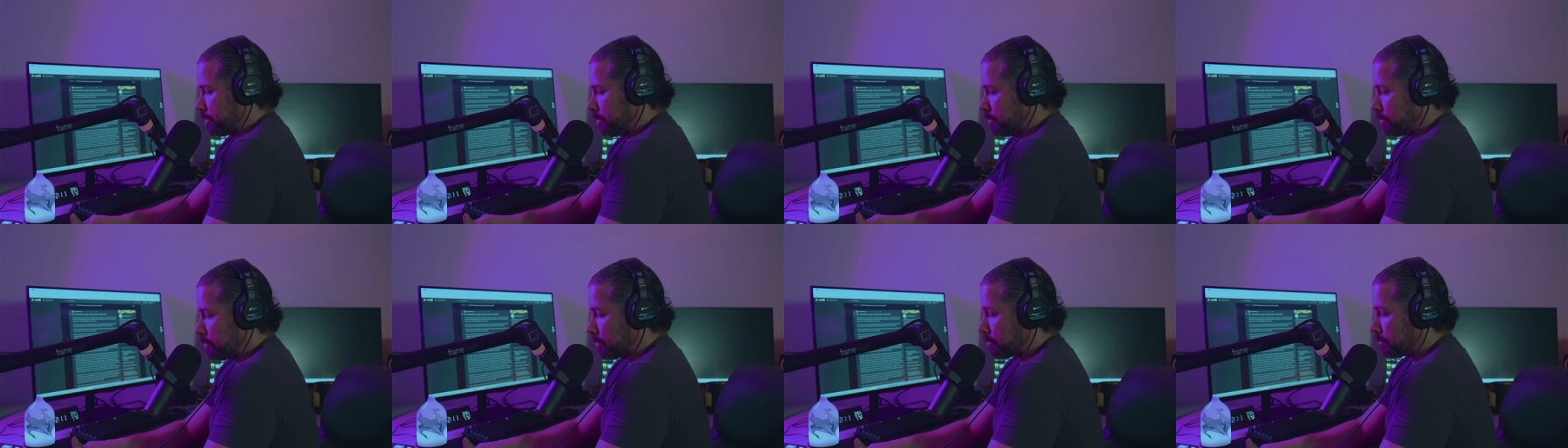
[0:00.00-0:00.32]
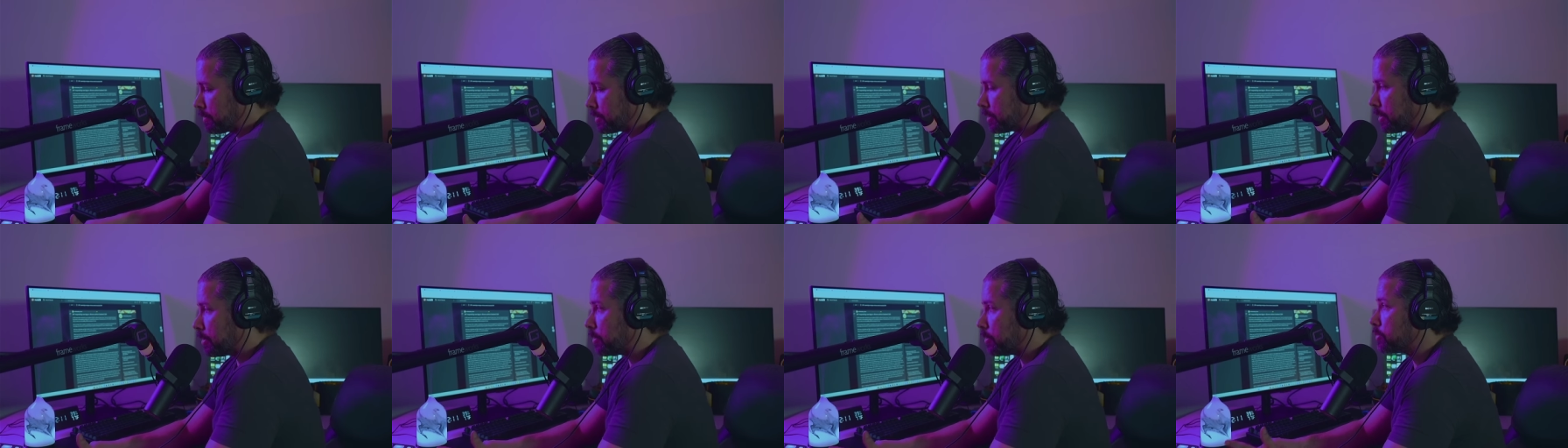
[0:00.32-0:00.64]
You can
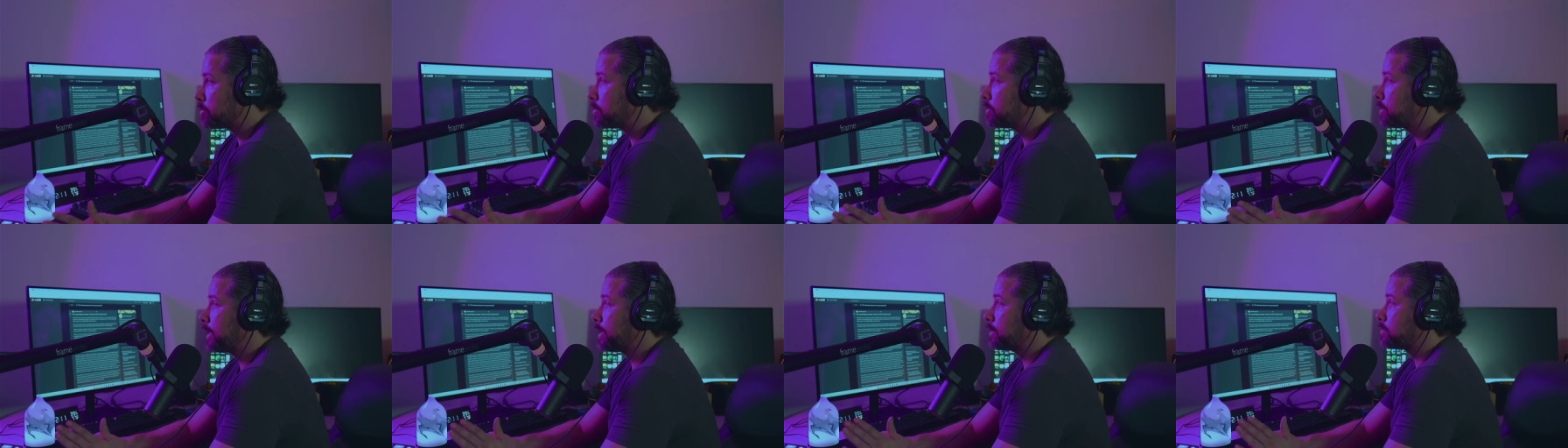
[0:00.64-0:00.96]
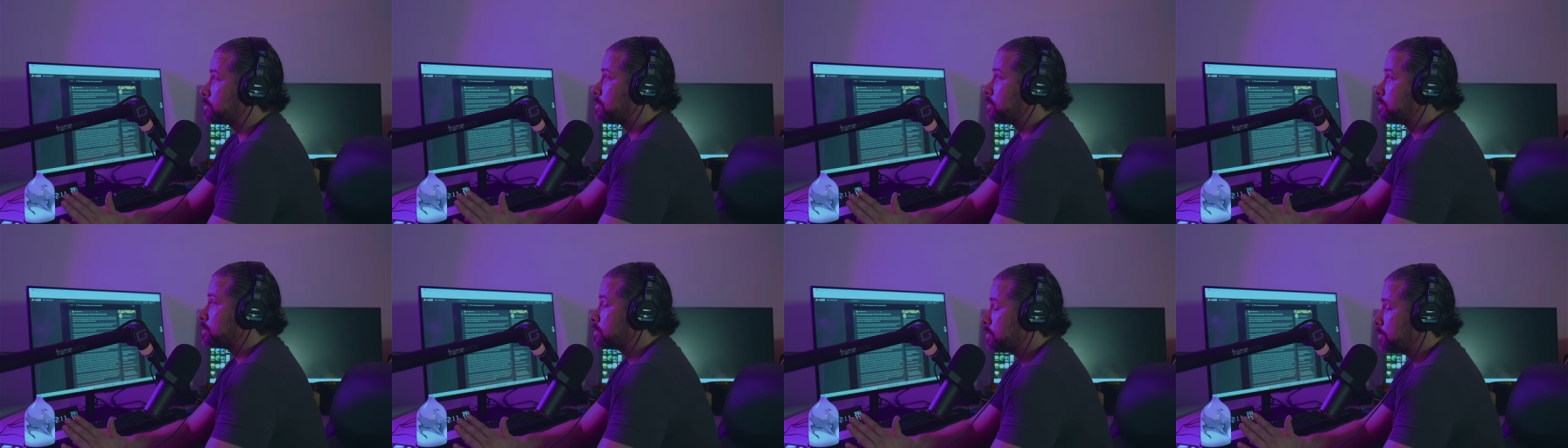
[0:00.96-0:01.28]
only go through
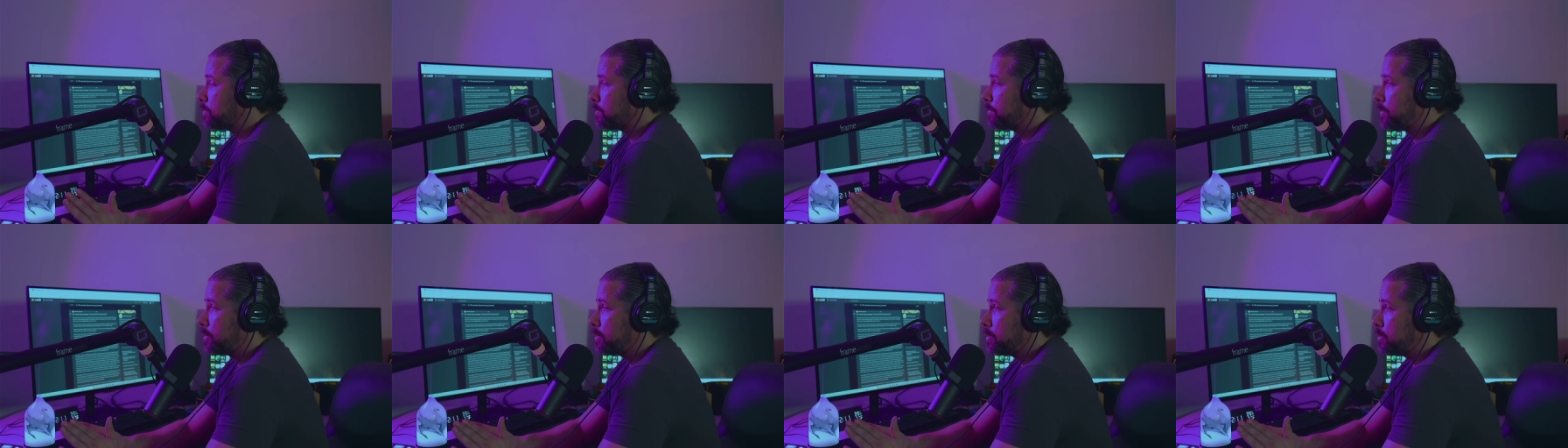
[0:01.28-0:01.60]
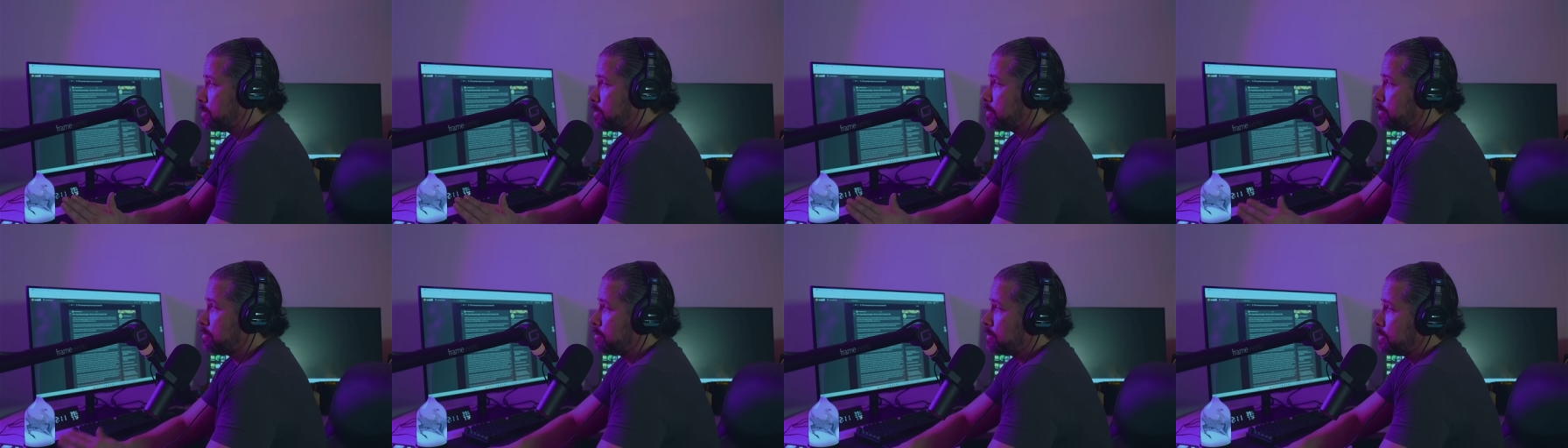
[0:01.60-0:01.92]
counseling so
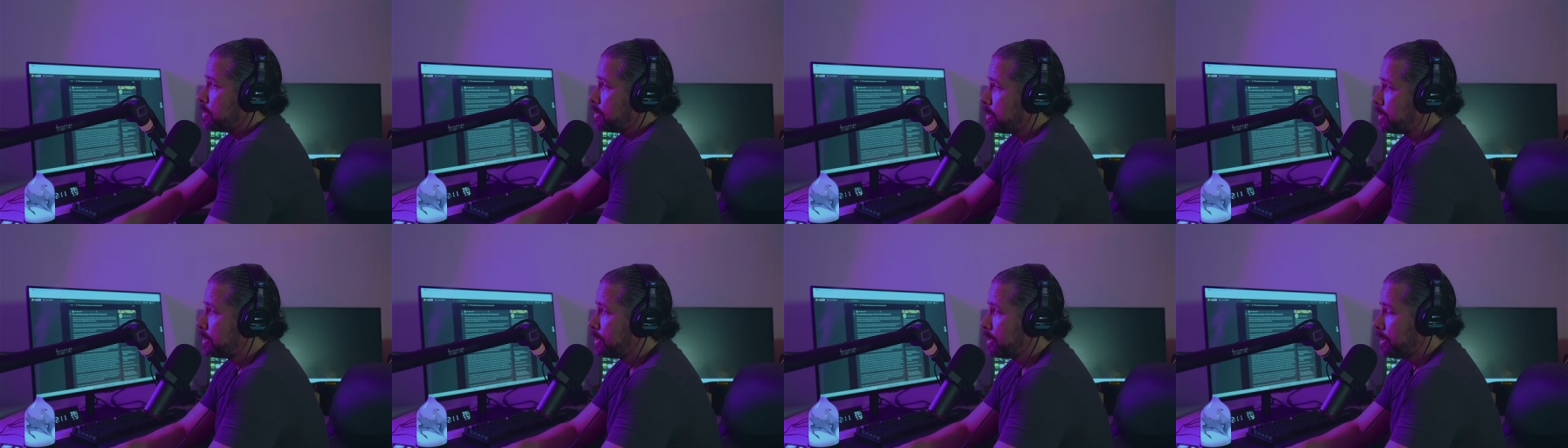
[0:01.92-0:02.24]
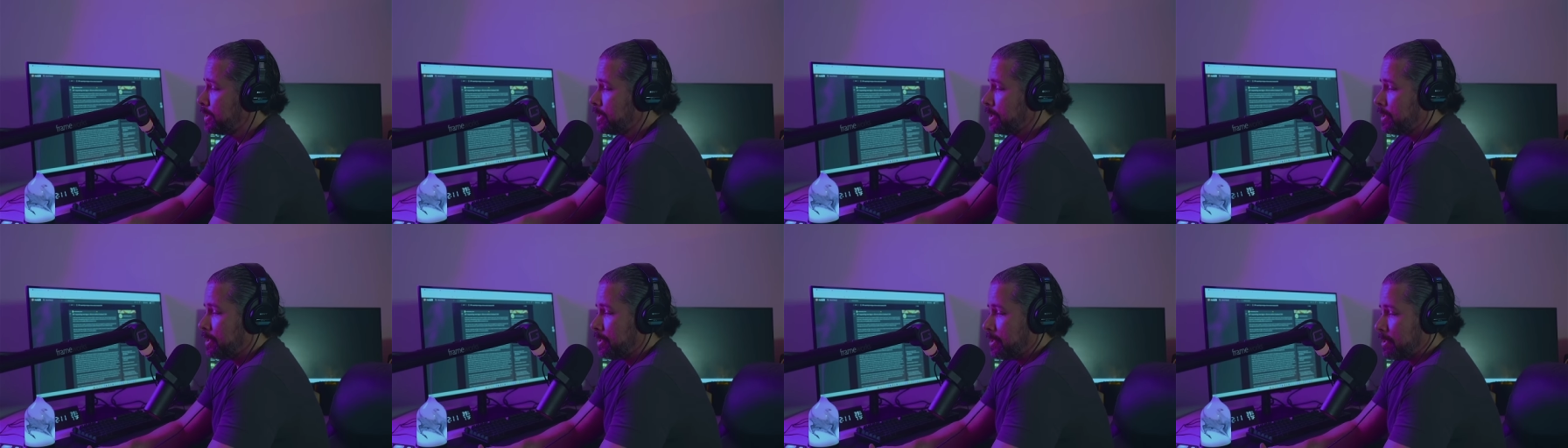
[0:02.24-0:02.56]
far.
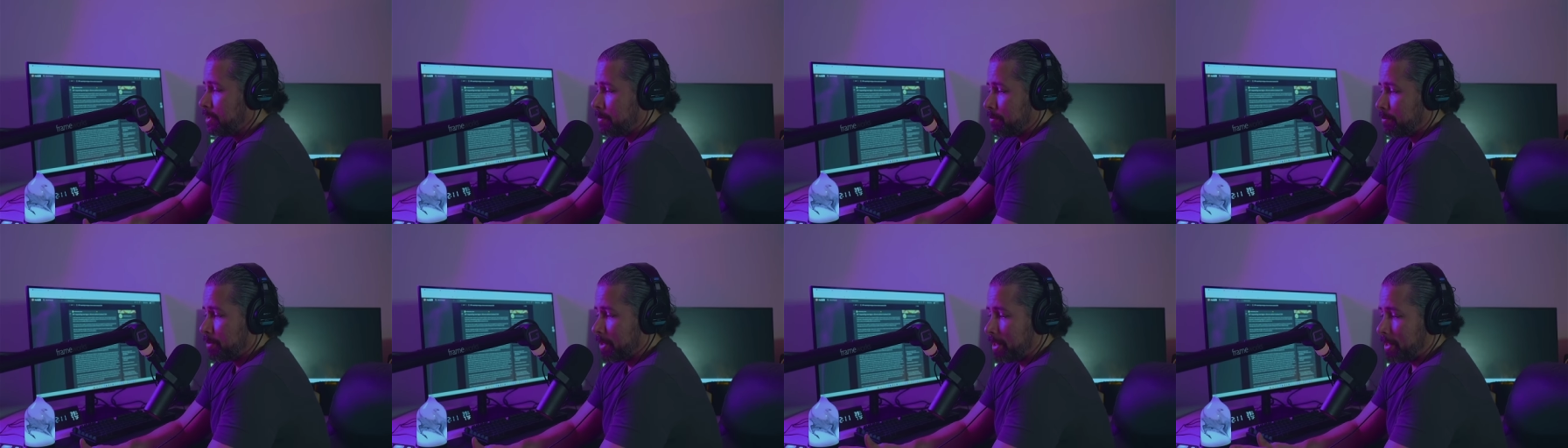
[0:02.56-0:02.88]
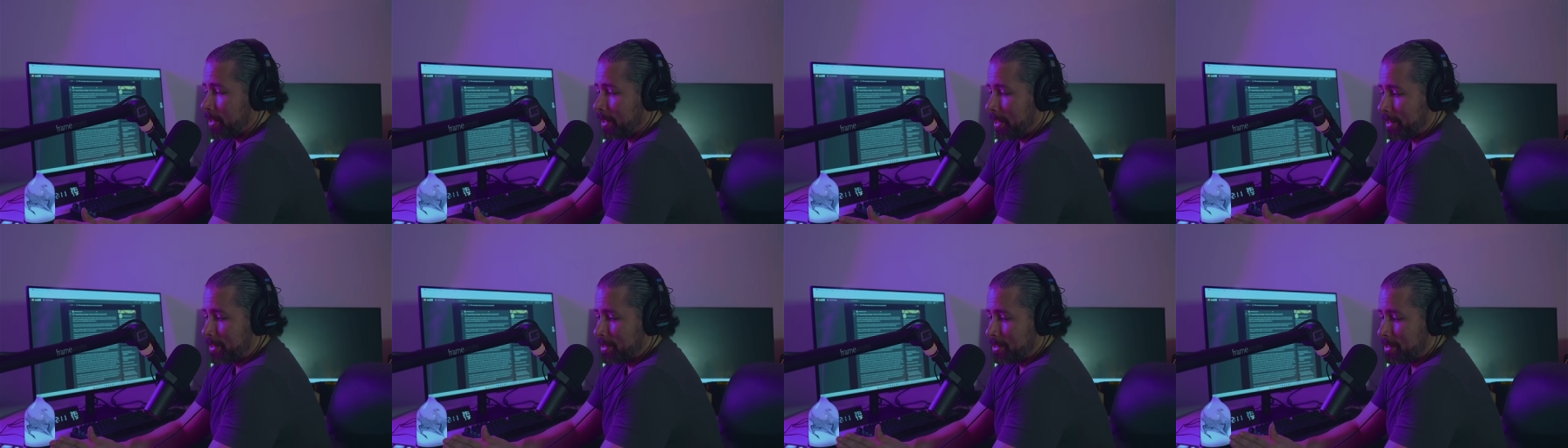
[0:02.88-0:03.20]
But
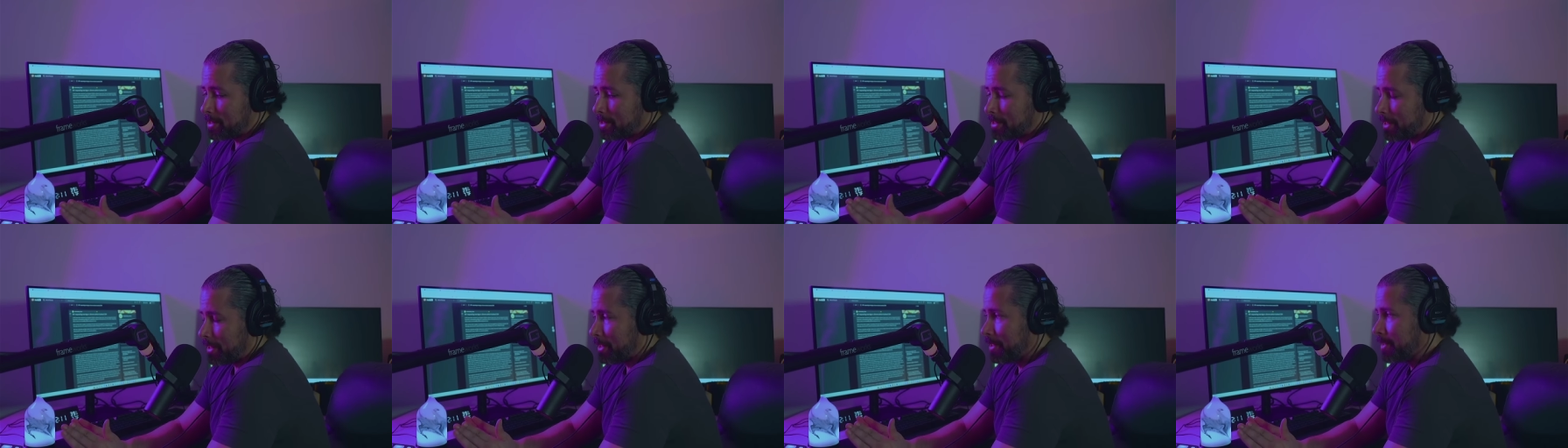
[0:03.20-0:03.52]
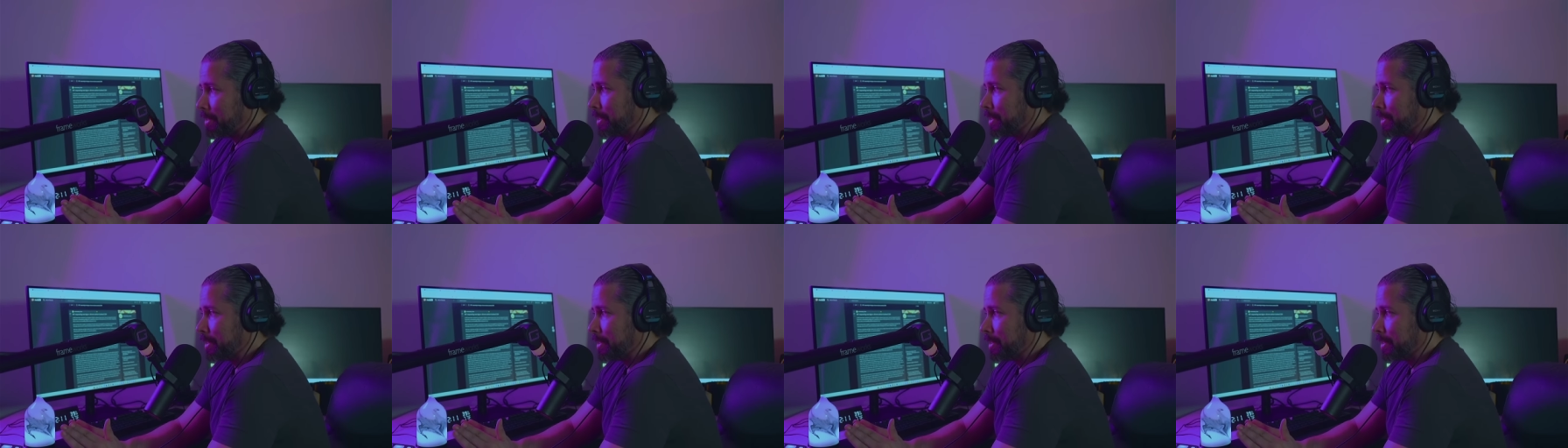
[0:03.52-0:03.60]
I could just tell you